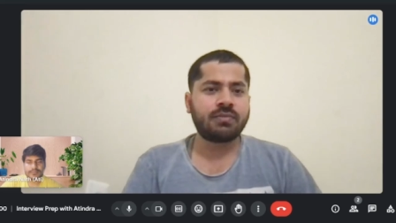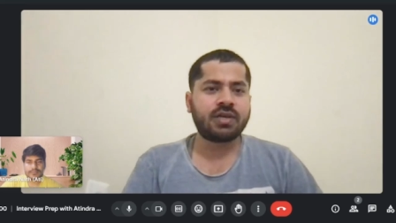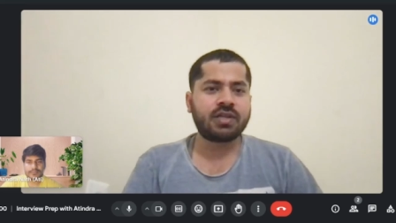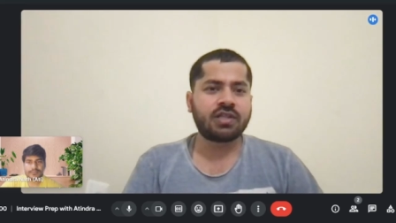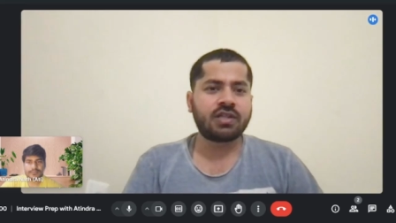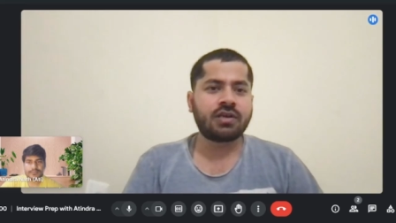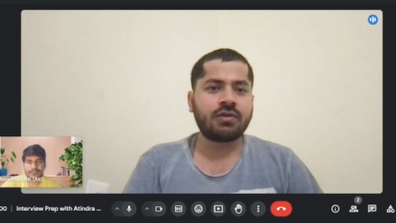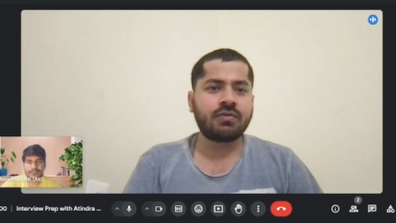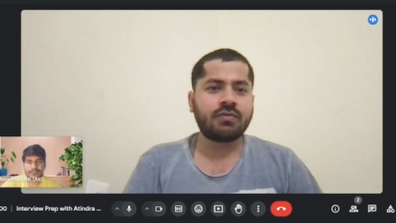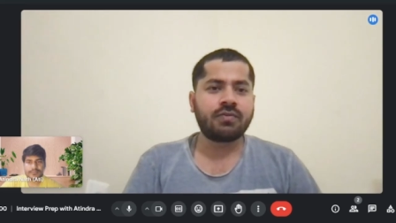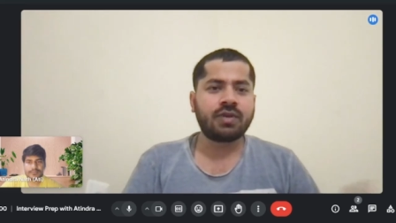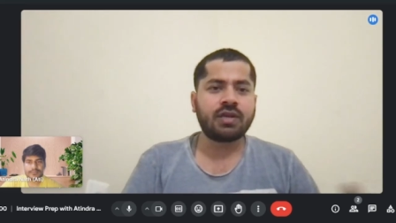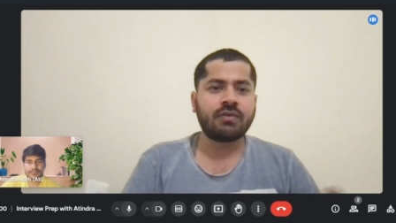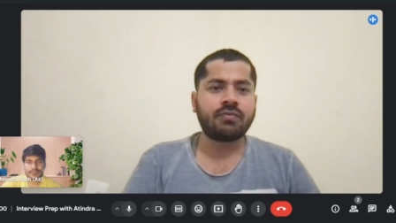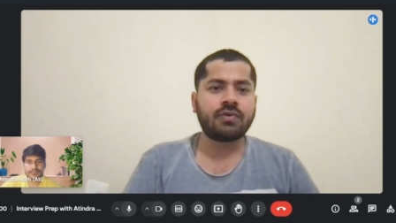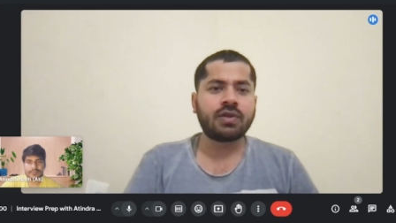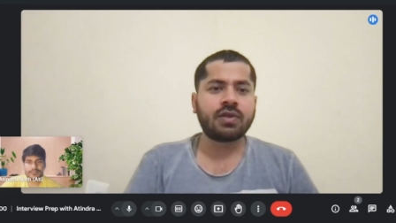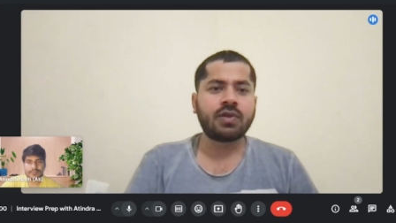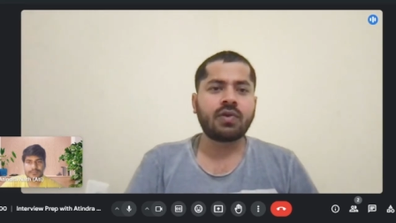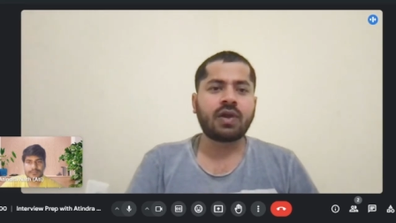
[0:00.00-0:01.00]
method,
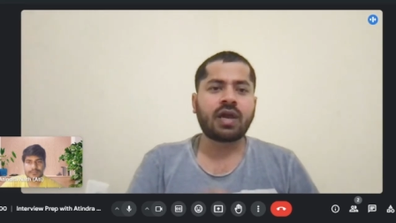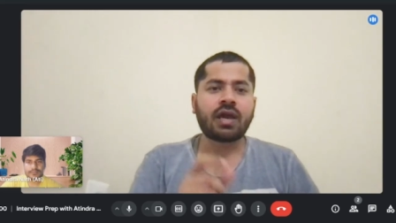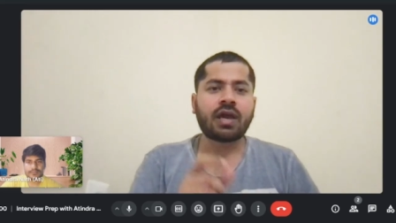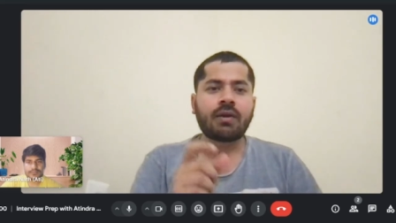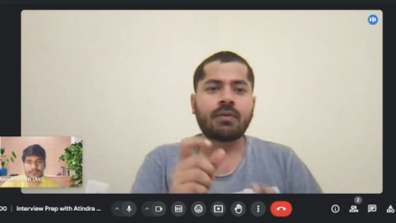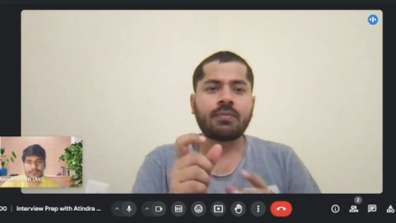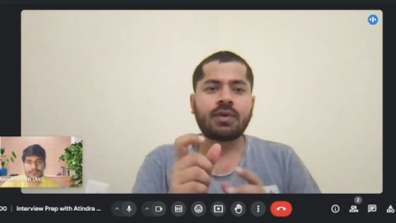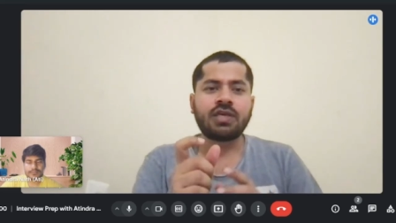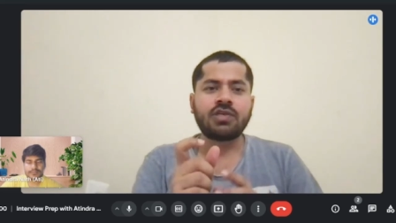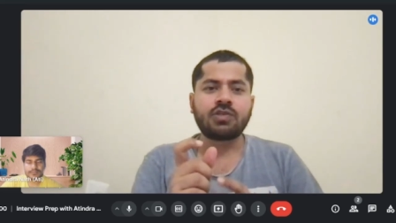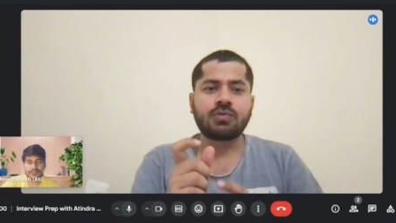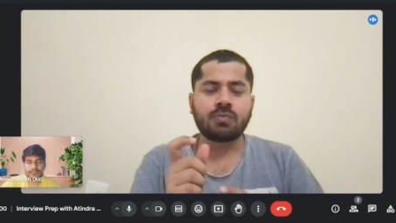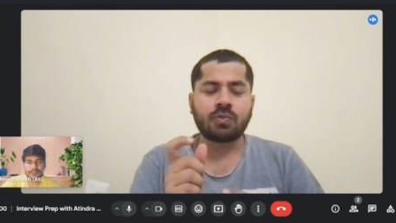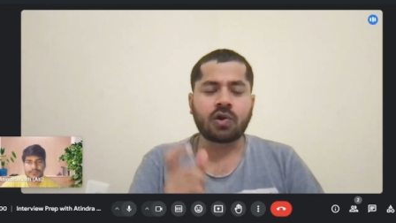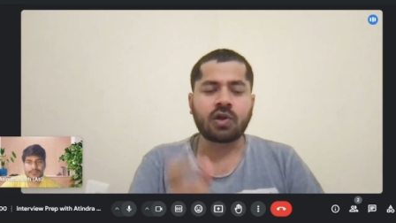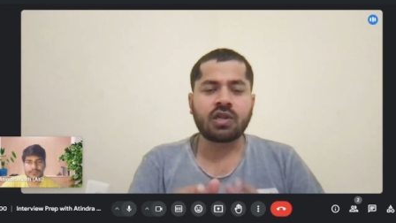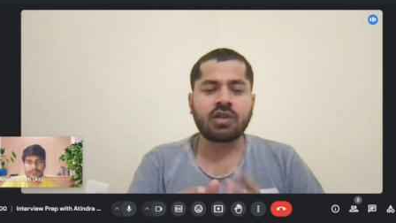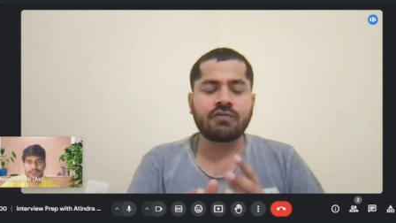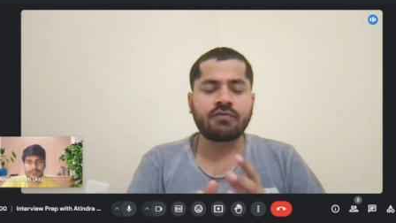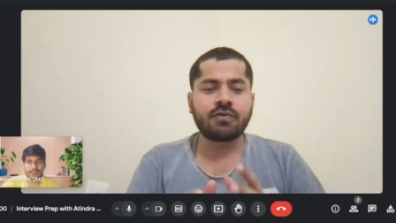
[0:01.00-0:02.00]
whenever you have a
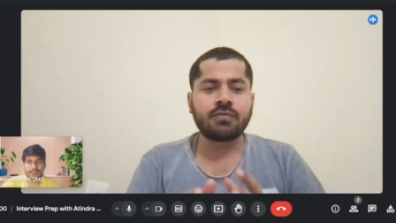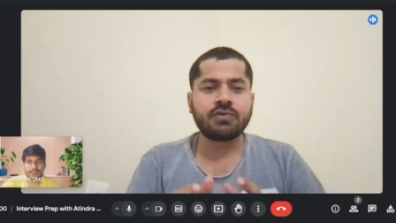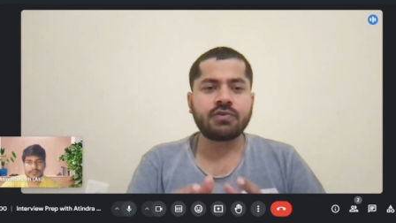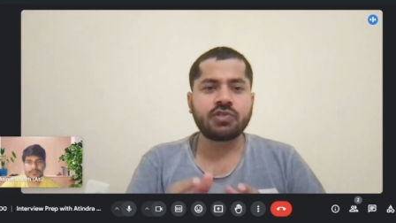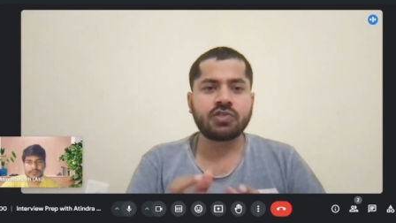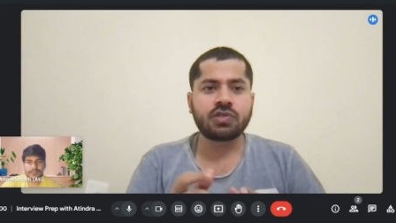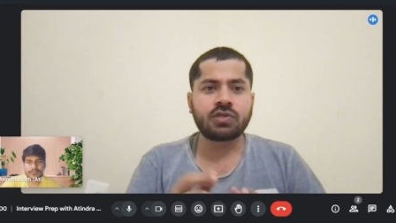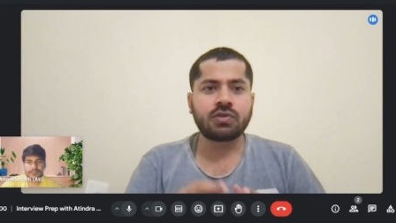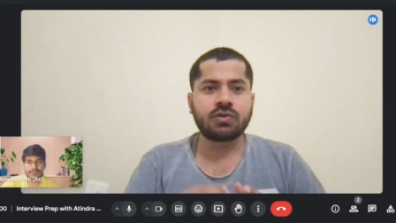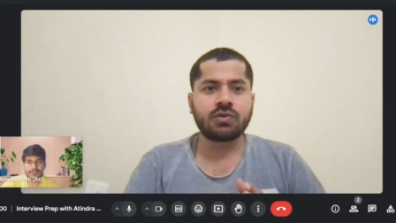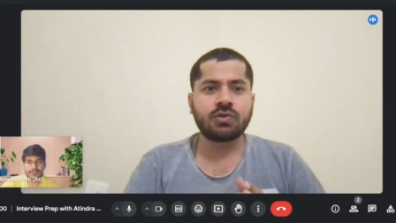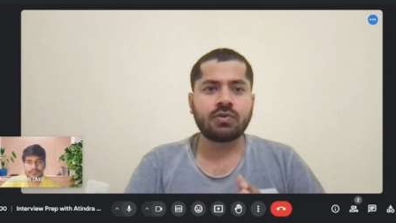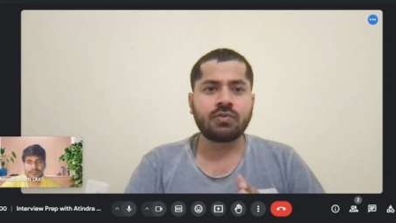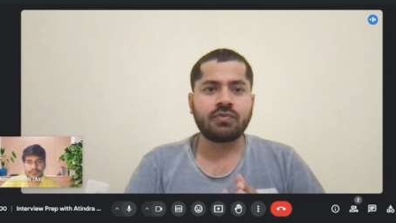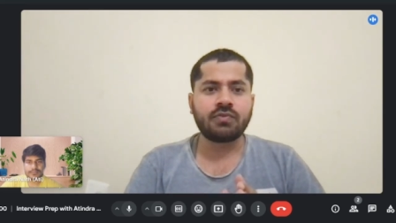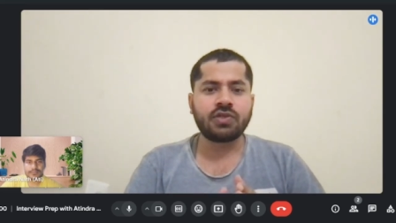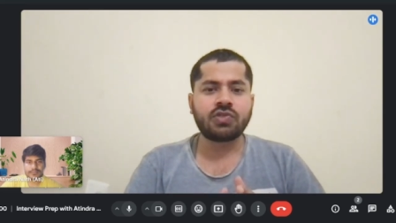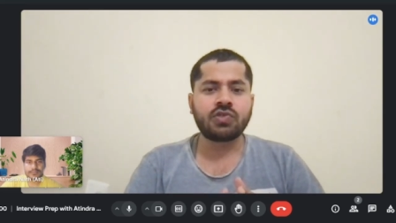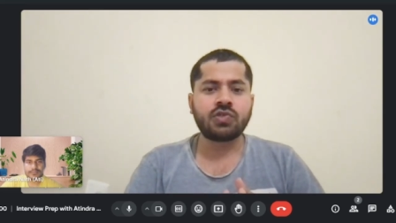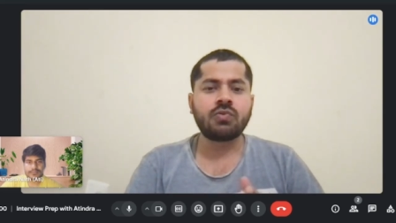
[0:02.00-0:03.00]
small information
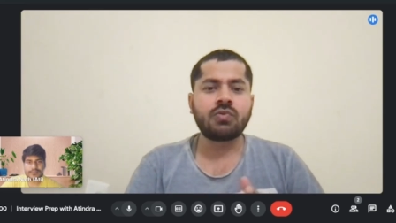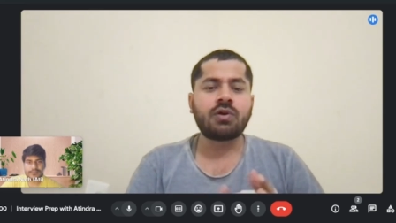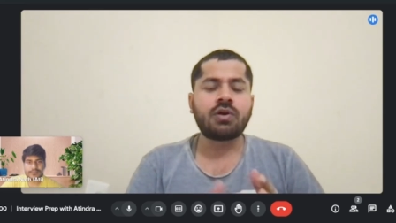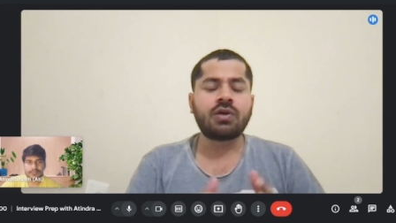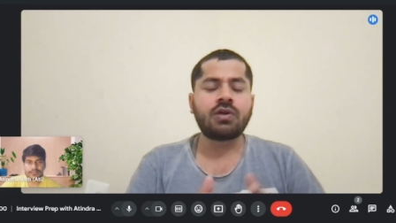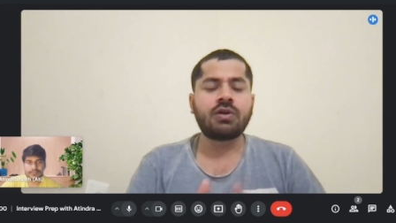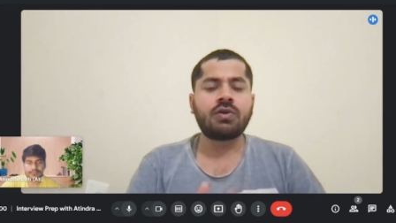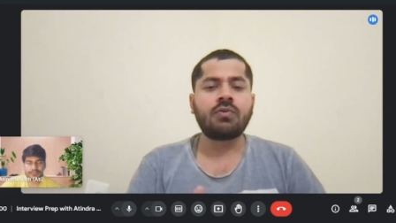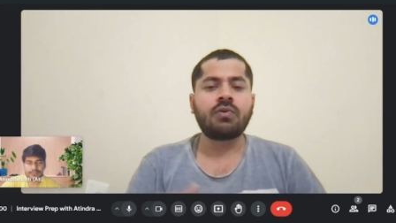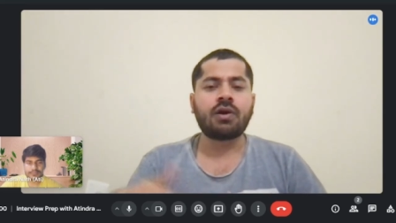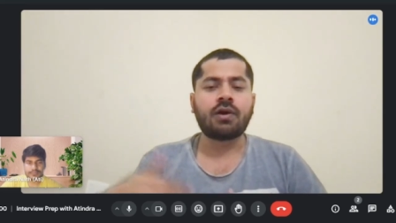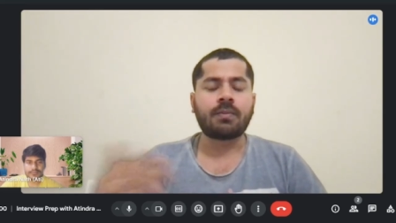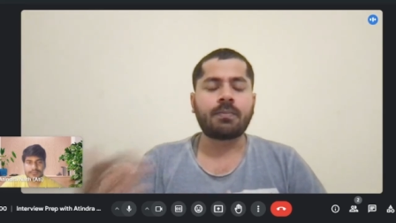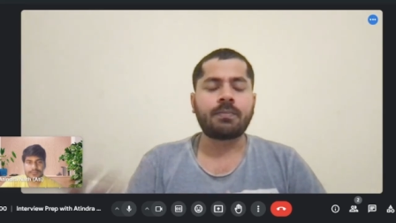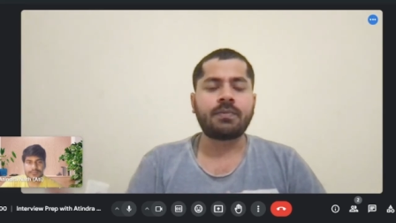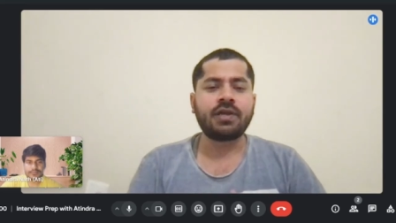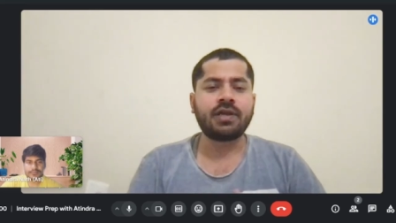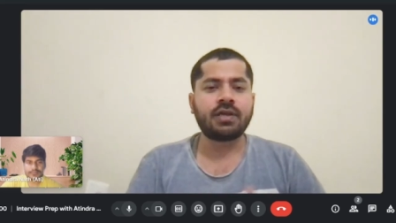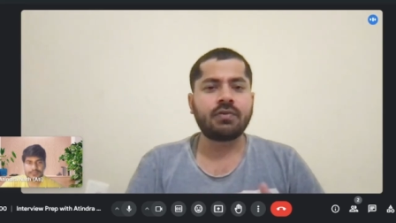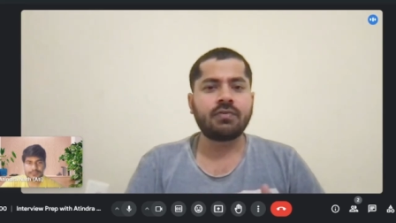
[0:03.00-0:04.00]
which you want to
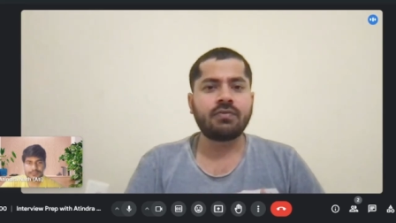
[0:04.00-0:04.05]
update,